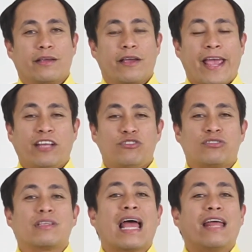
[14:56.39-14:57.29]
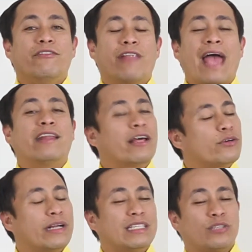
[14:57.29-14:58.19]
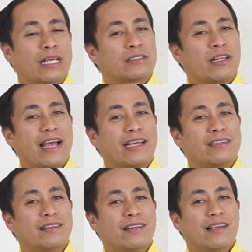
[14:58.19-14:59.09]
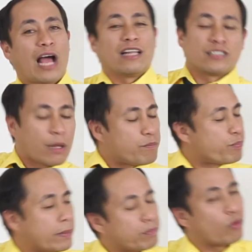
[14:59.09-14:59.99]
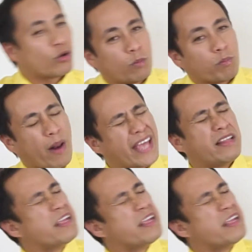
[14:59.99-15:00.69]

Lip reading: Age 969. And some people complained,